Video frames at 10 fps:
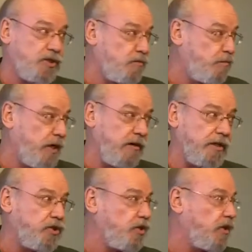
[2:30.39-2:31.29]

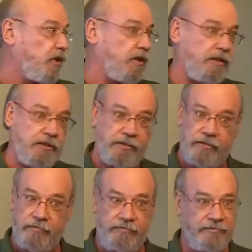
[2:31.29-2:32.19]

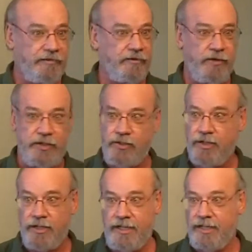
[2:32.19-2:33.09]
spiritual,
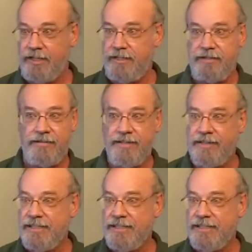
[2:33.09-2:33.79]
Christian-y,